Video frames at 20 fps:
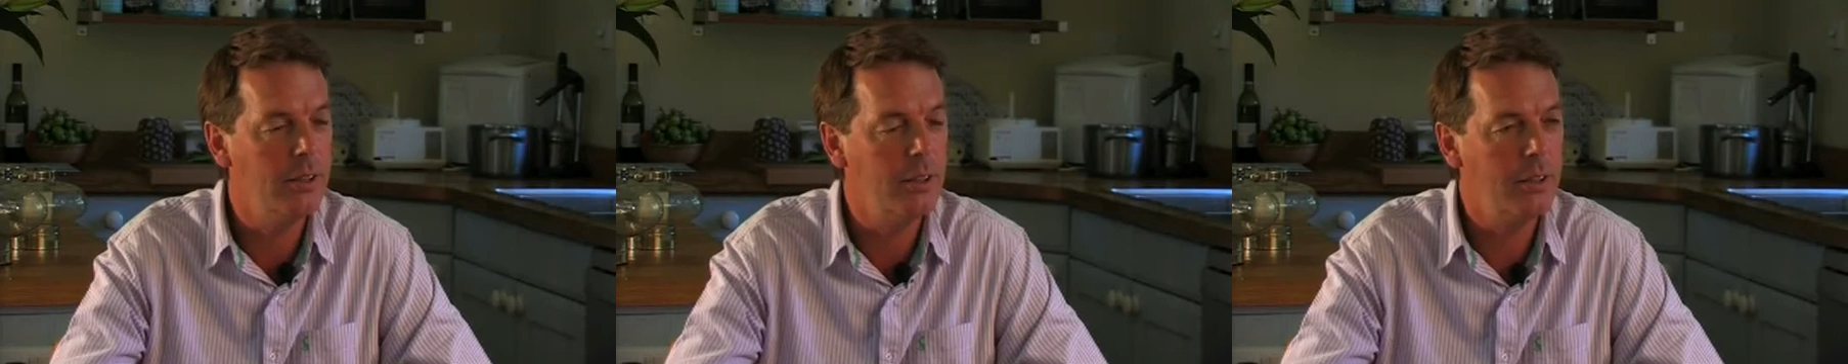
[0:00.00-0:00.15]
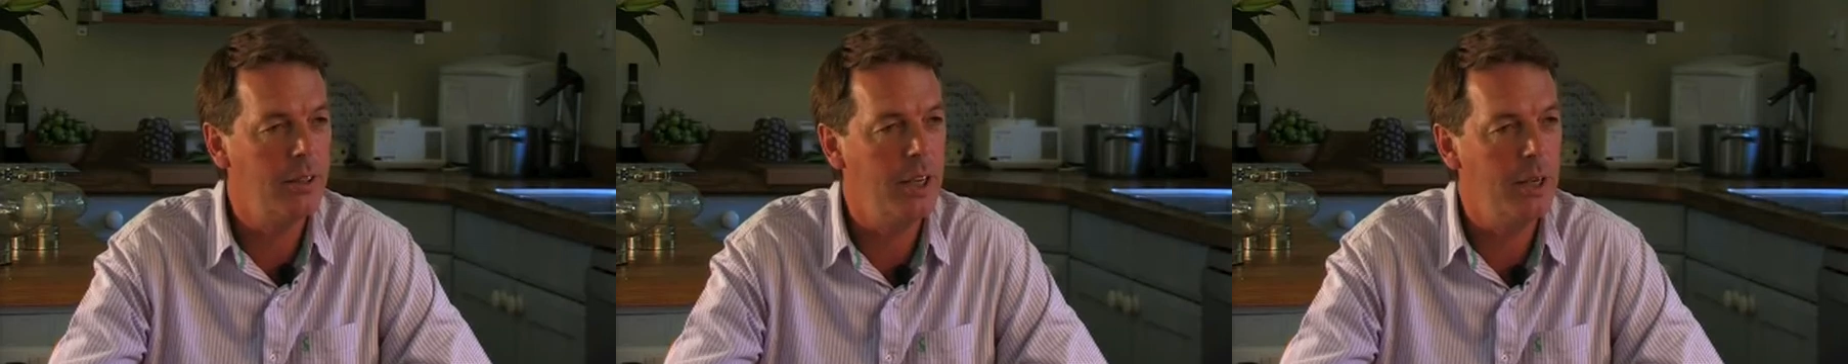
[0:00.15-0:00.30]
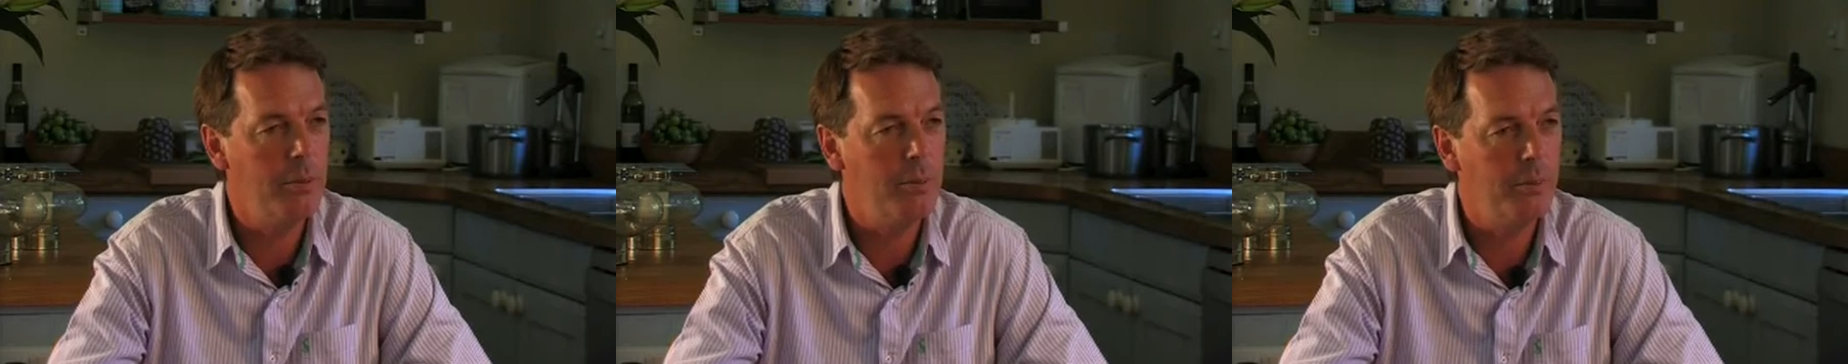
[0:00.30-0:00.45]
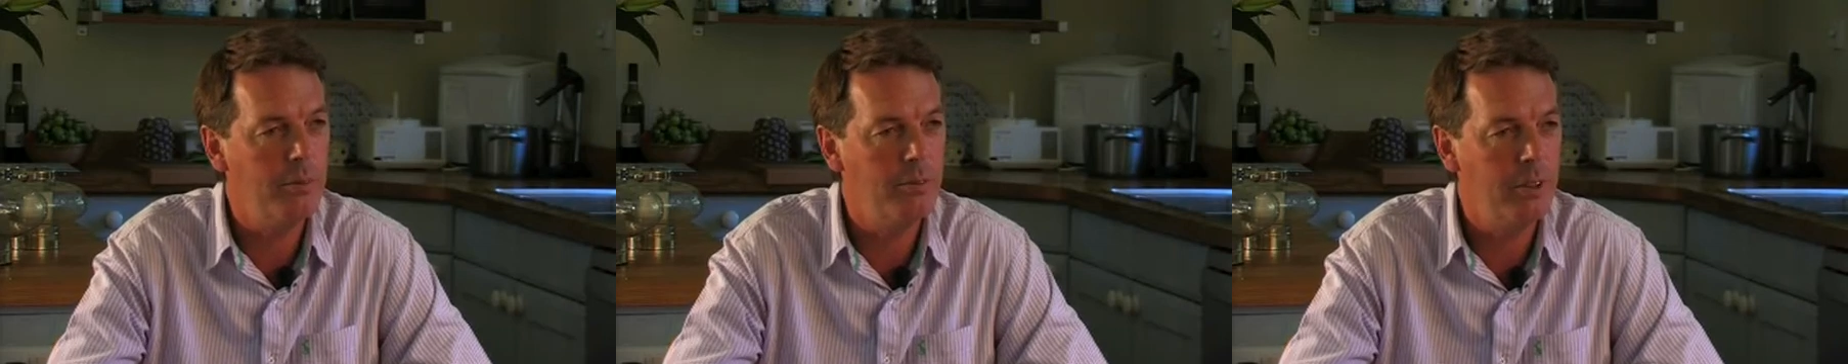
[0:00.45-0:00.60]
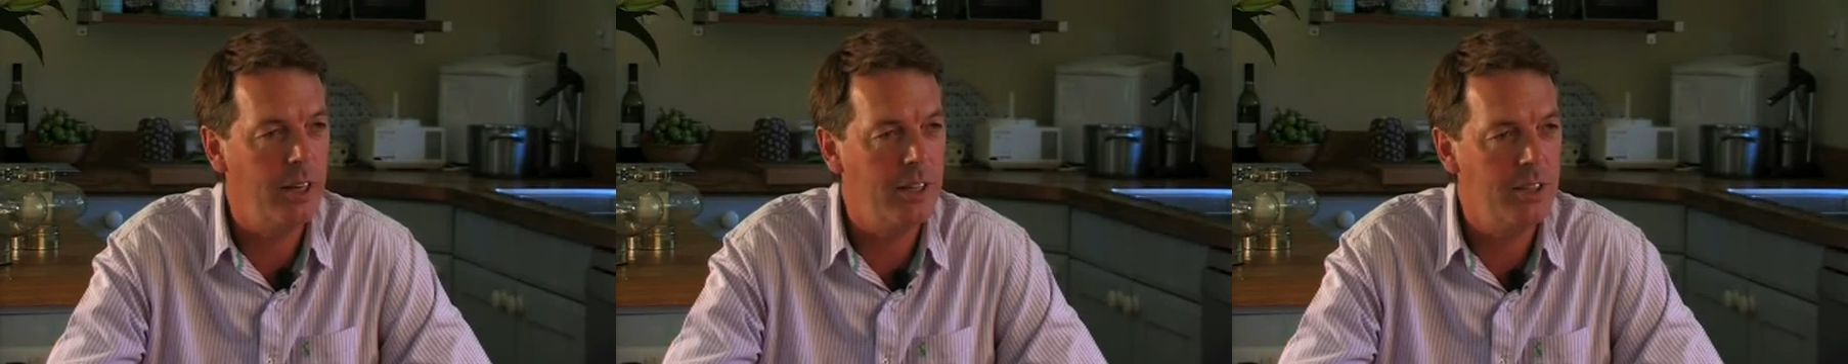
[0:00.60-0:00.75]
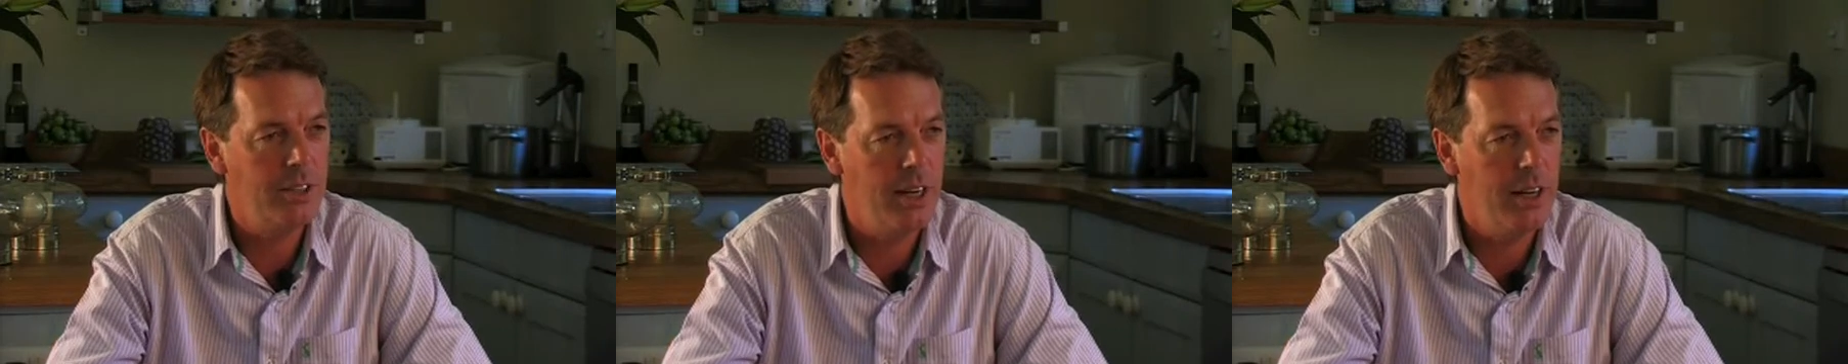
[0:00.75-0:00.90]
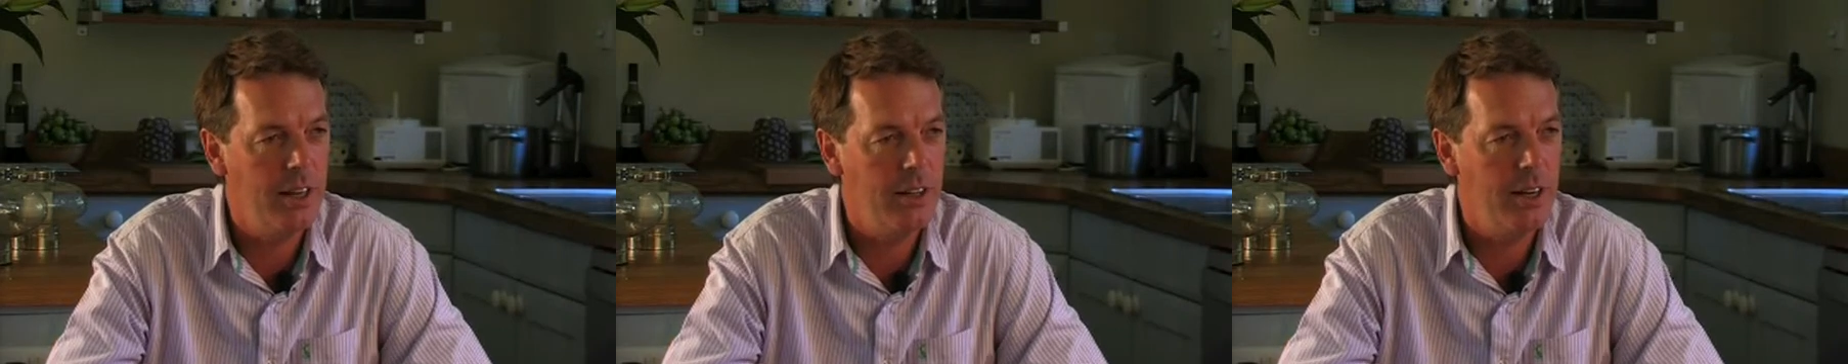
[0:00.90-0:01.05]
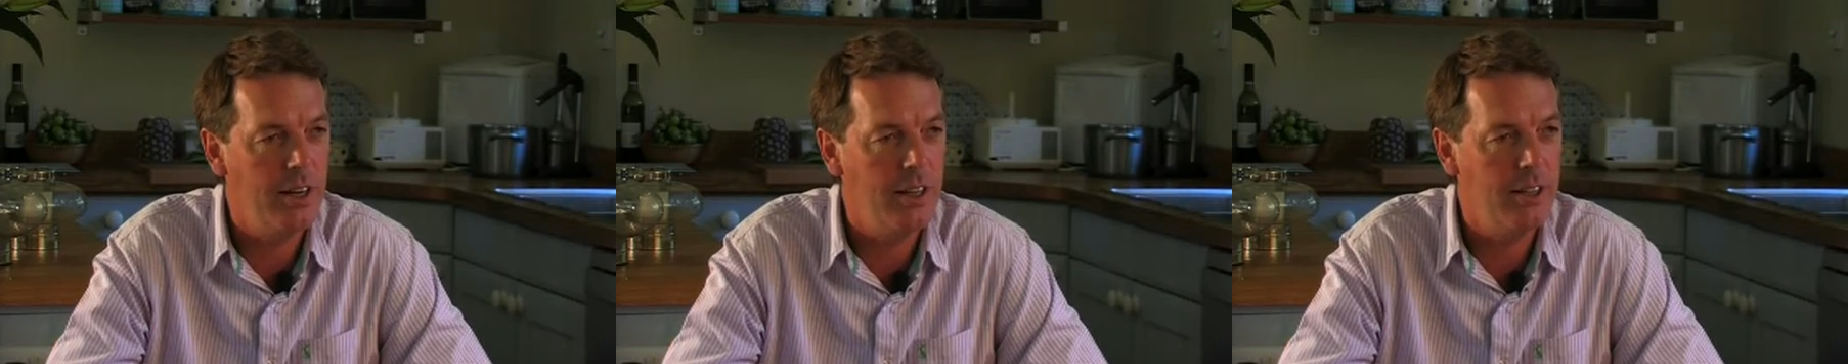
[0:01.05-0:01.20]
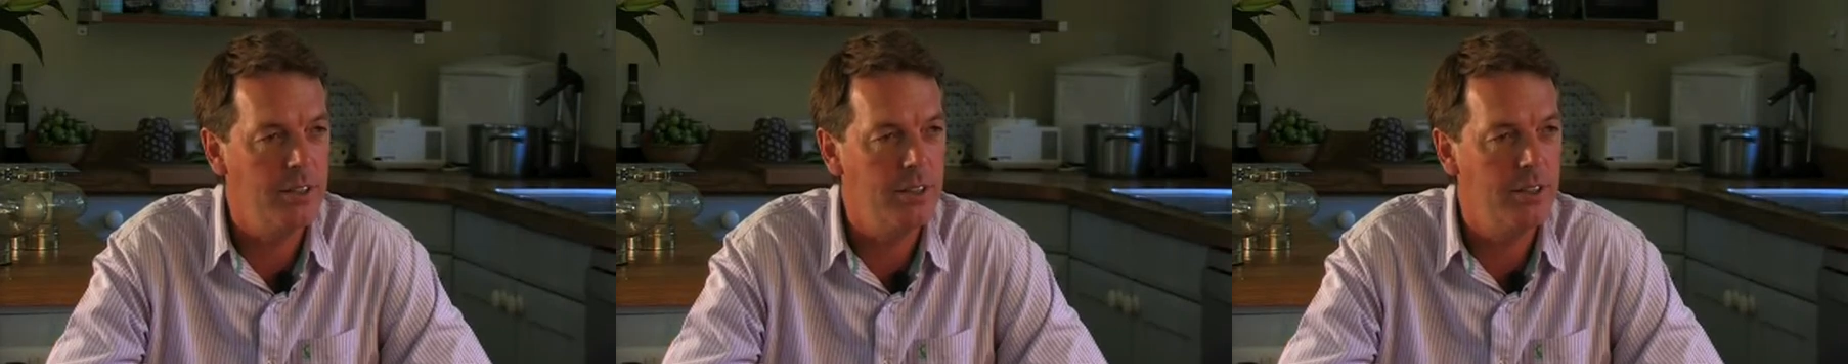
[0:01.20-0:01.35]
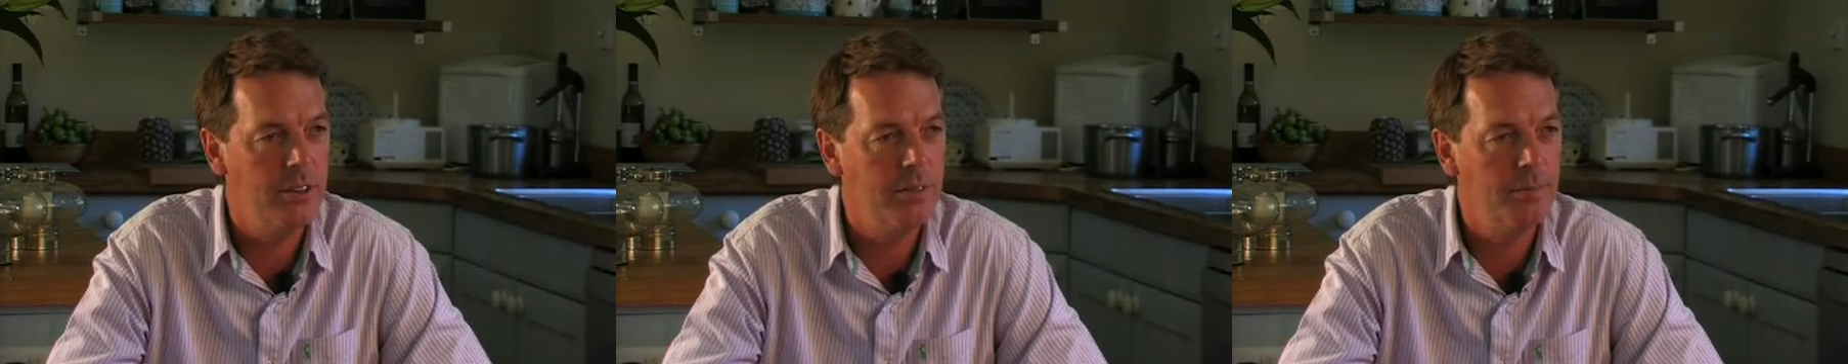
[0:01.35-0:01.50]
keep extending their
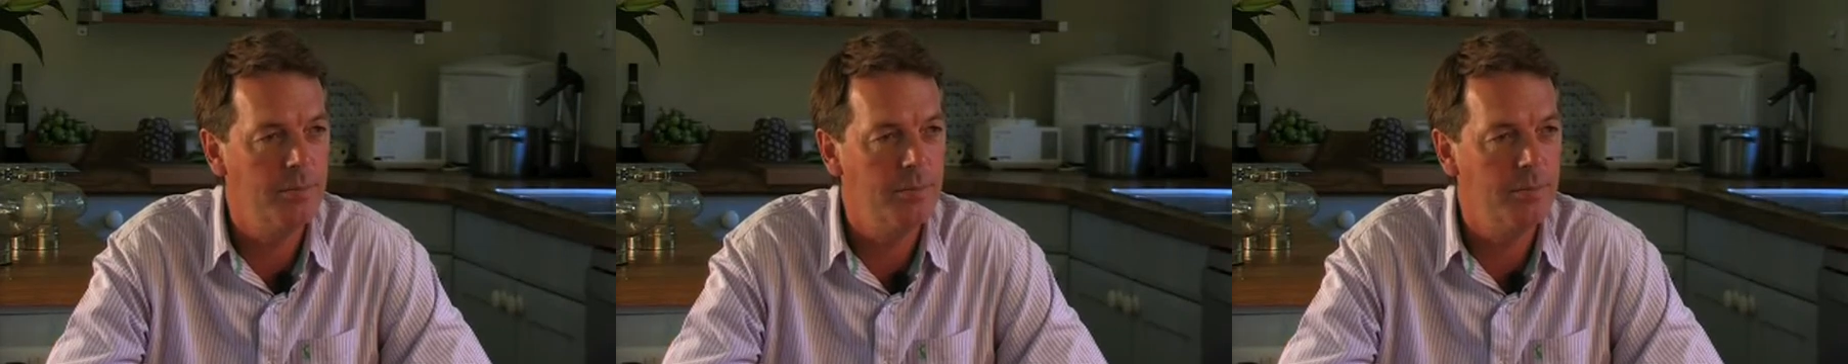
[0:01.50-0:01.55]
leases.